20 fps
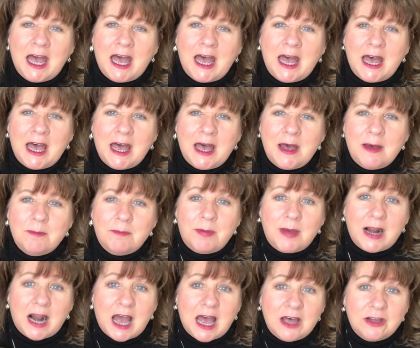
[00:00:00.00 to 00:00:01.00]
uh,
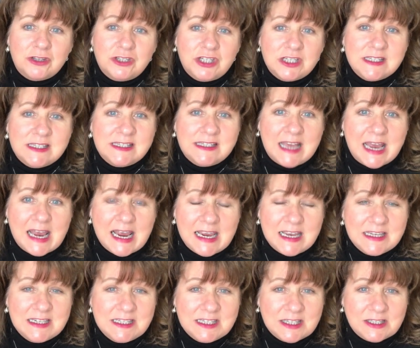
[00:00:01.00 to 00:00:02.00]
but I'll just
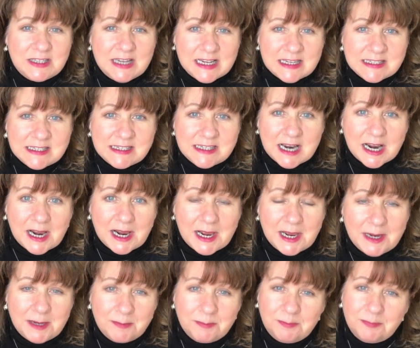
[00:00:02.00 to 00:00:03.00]
say until next
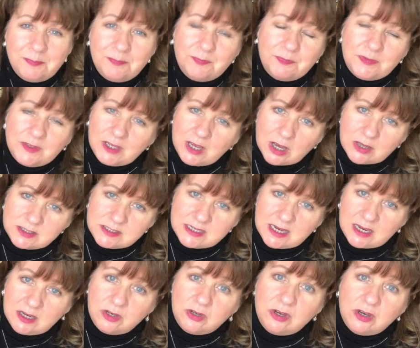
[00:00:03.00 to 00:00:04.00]
time, y'all
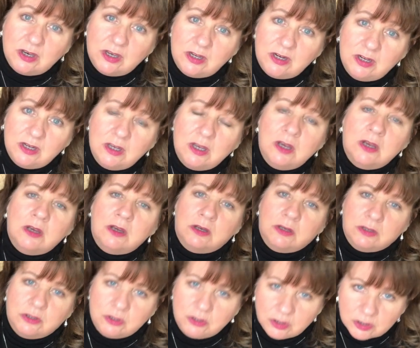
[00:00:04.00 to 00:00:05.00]
take good,
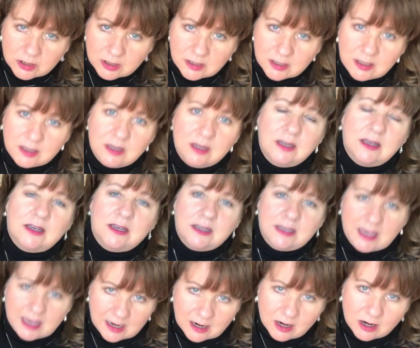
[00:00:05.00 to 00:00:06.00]
good
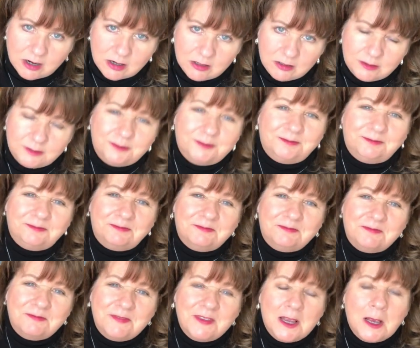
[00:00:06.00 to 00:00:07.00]
care.
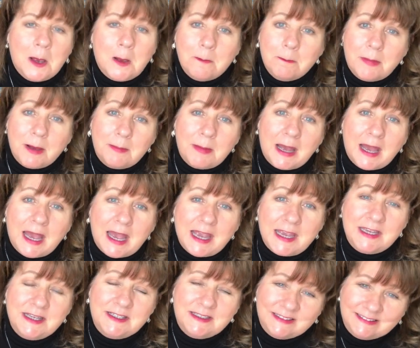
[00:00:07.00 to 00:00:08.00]

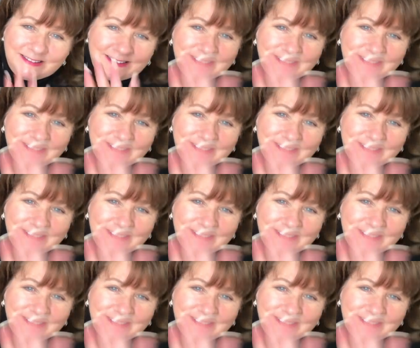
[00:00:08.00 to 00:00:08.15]
Bye-bye.